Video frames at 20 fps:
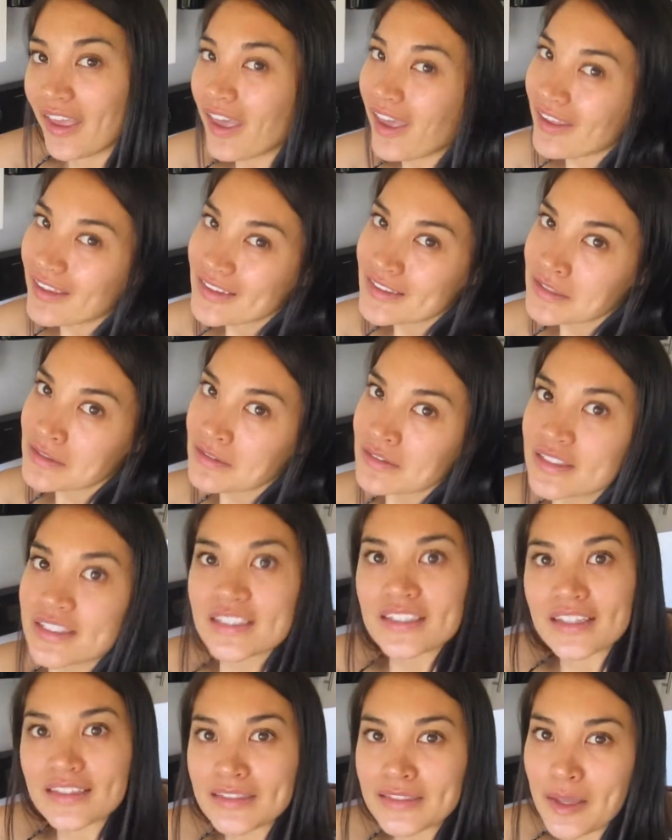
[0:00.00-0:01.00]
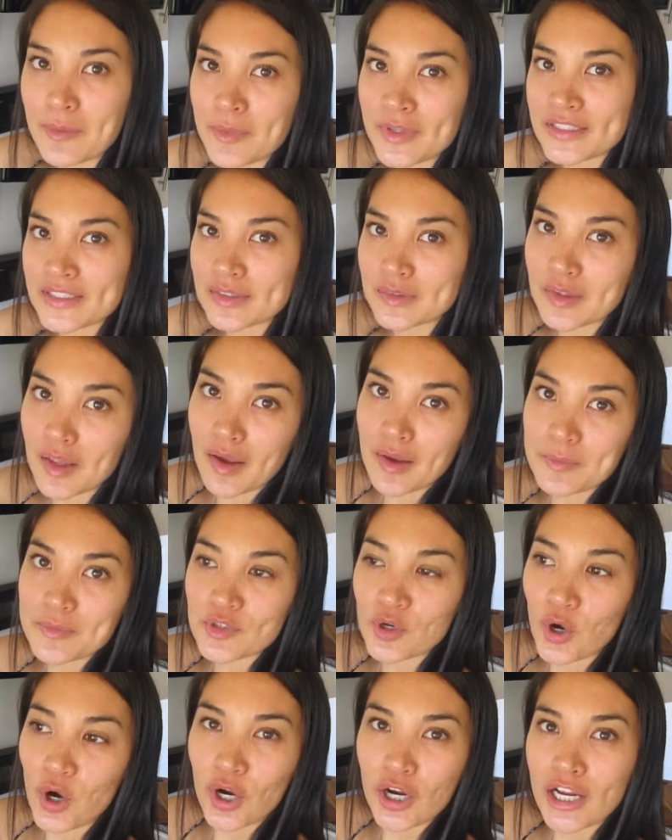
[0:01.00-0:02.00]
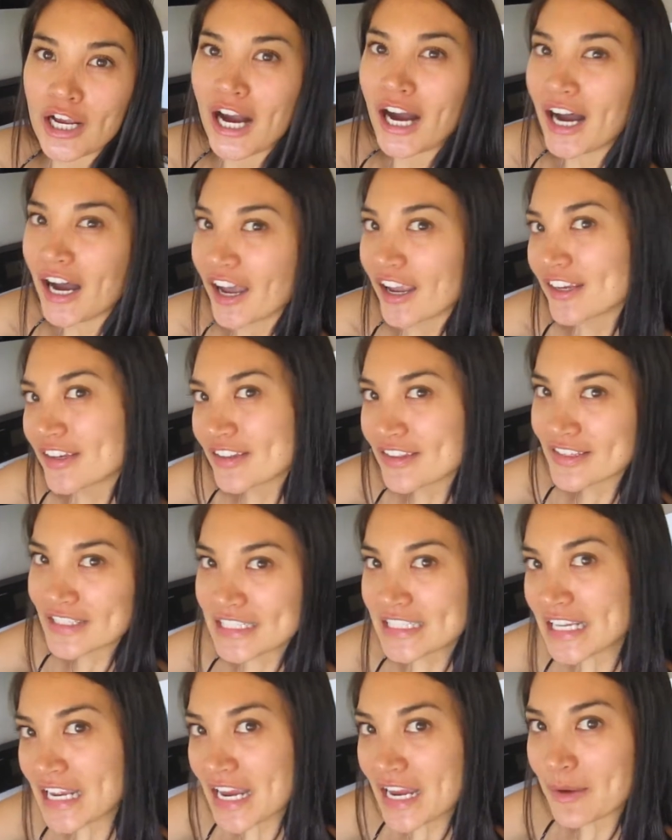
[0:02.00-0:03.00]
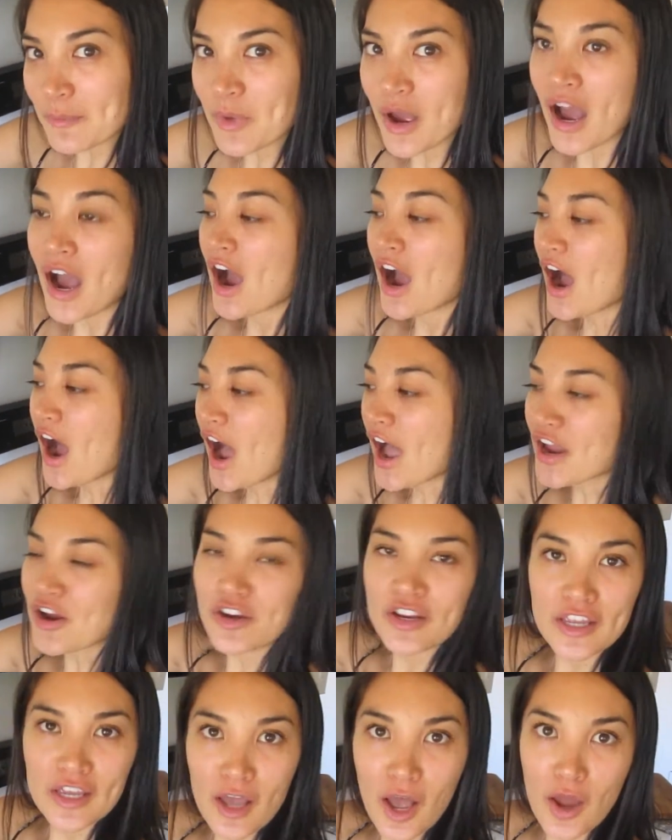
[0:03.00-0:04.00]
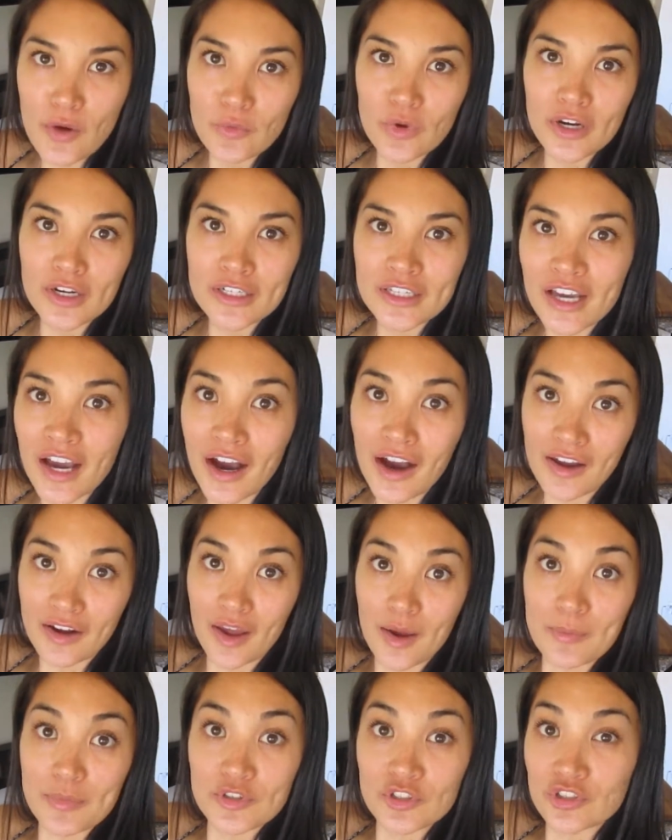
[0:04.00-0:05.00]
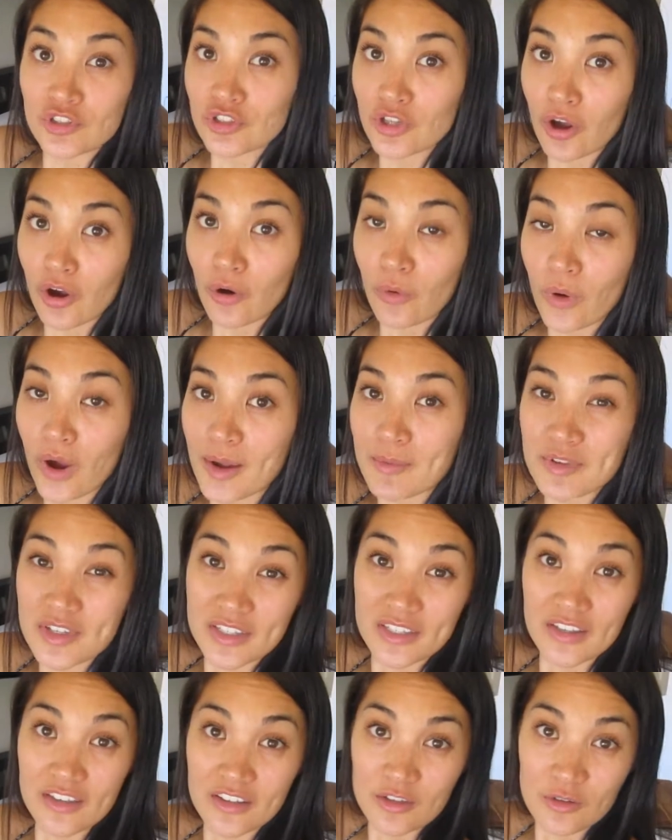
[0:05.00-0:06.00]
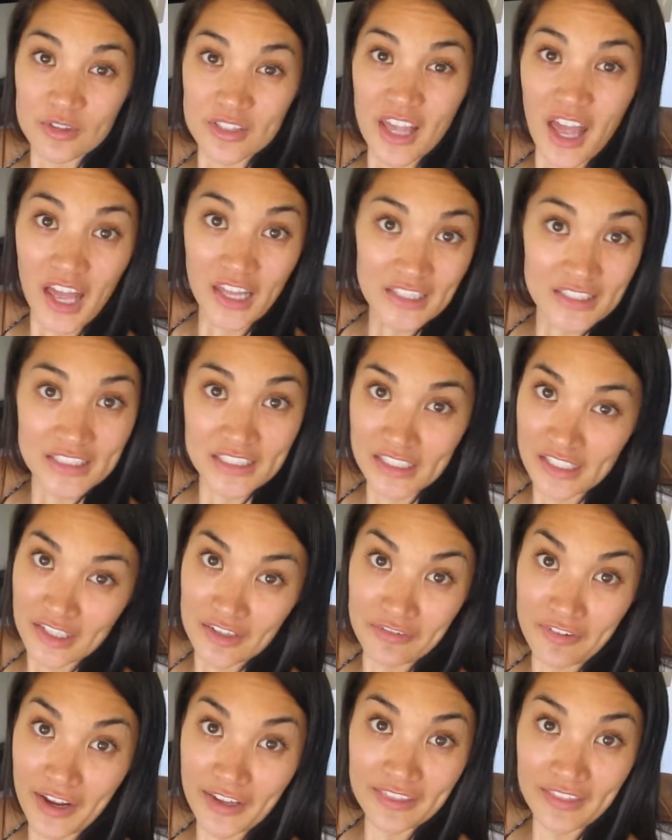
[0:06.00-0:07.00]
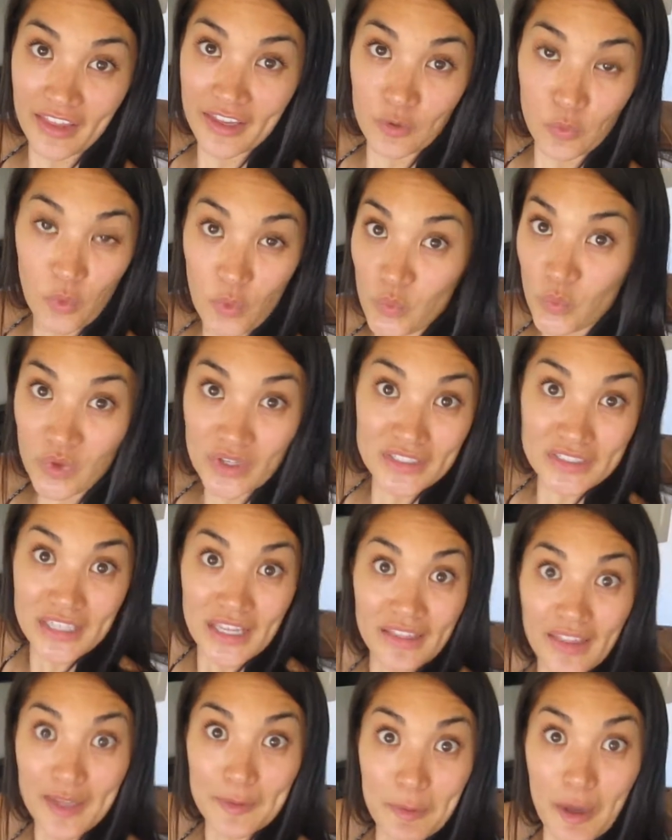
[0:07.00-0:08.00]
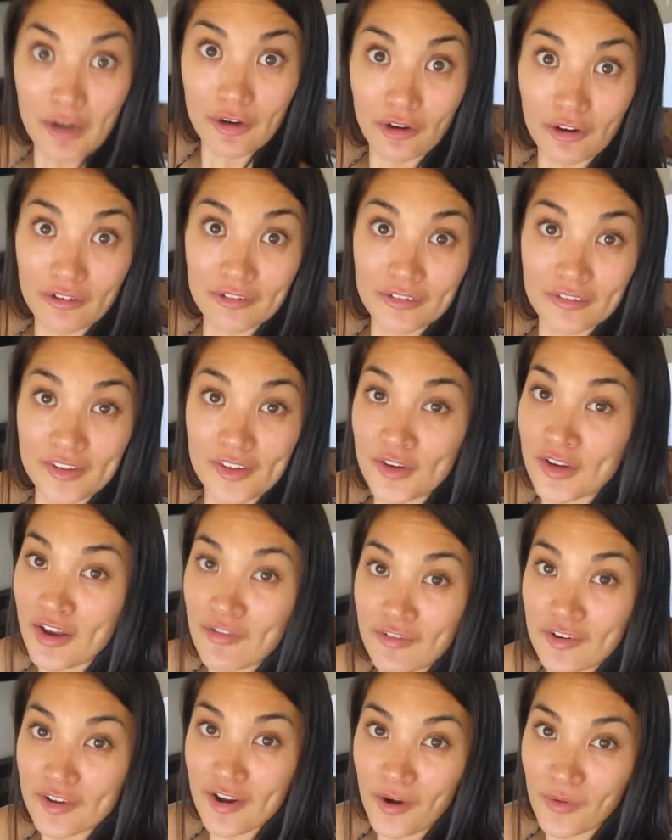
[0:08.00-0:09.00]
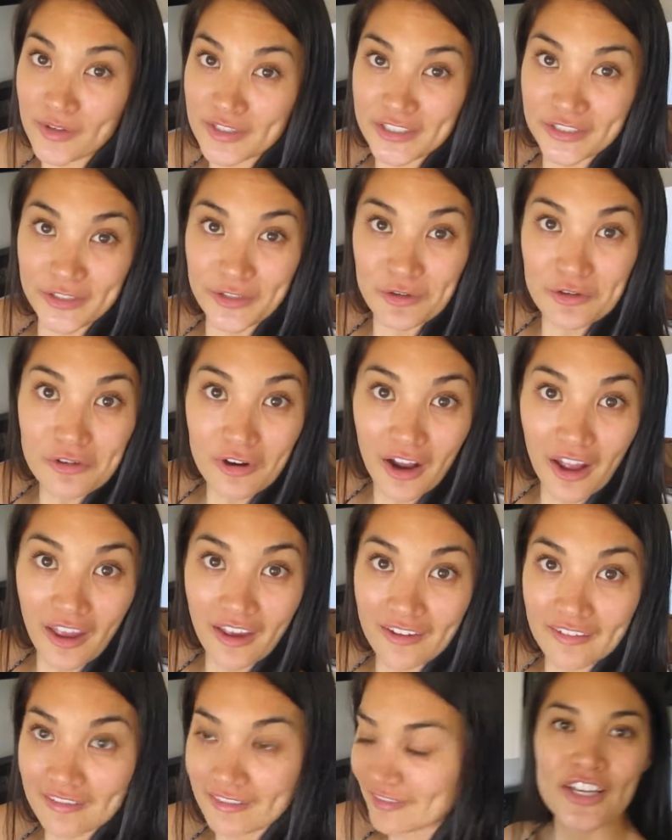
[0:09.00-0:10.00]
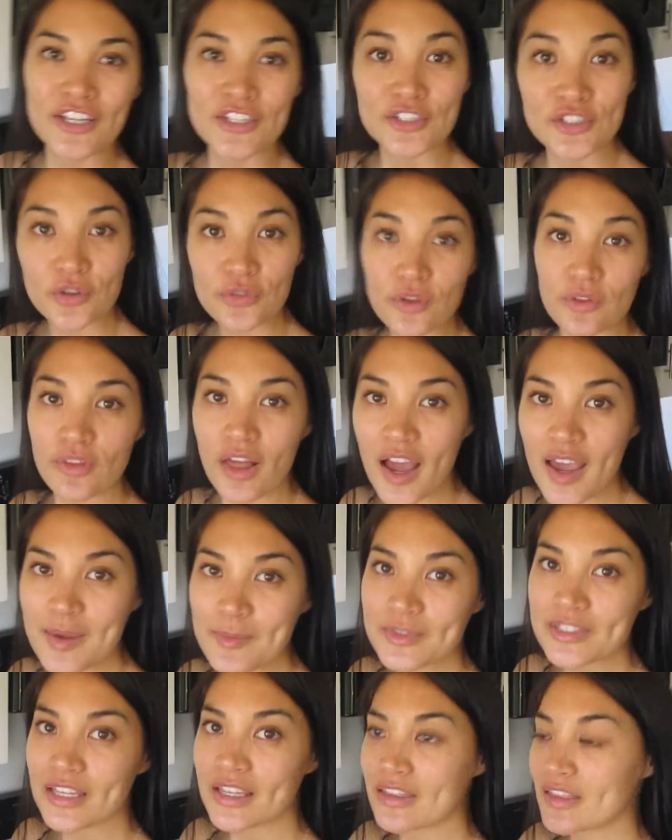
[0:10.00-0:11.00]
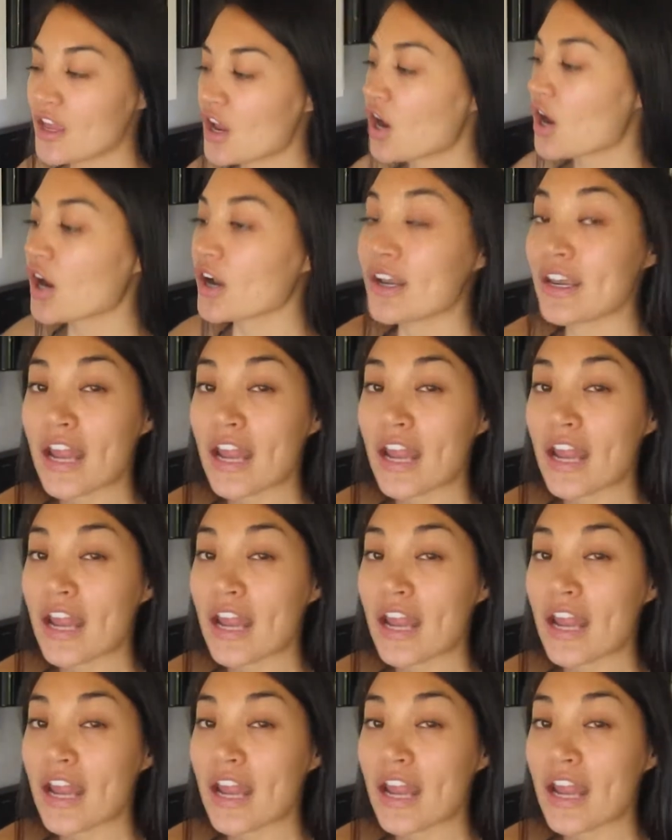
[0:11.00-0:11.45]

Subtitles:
And since lemons and limes are kind of the same, I already had one cut up. So I'm just gonna use that and see if I like, well, ones I like better. You never know until you try. So the lime's in there.